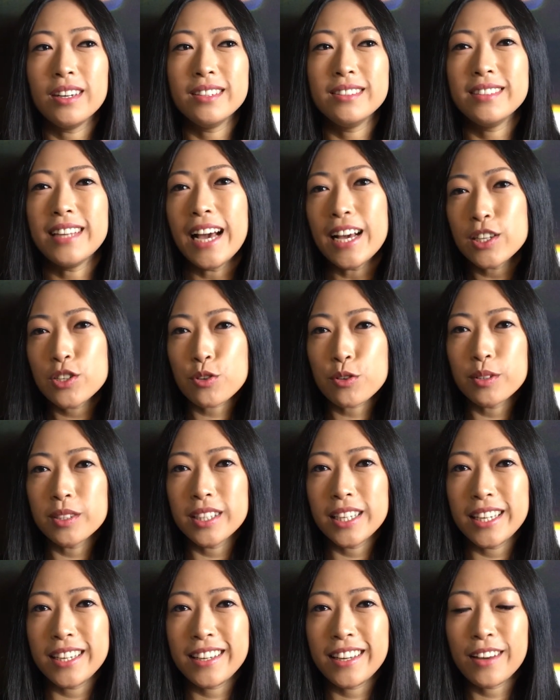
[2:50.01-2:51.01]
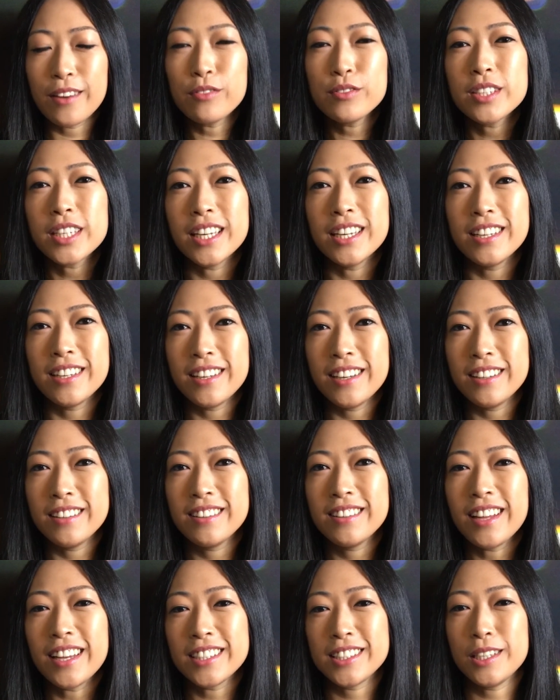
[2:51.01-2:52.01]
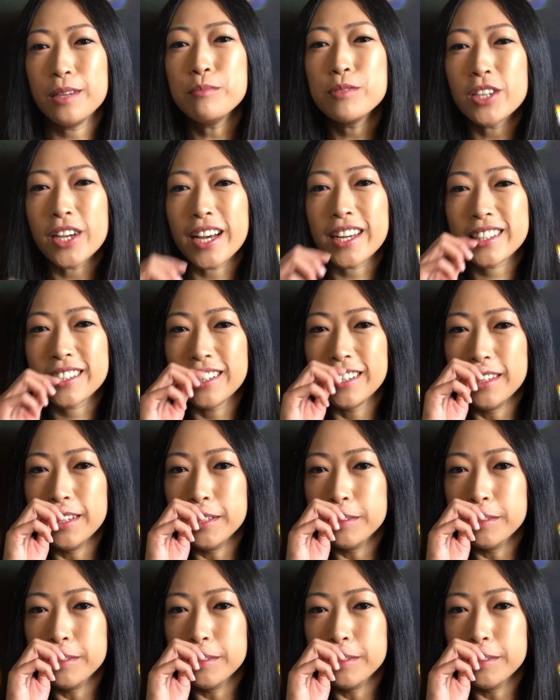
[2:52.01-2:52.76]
naturally gifted in that subject.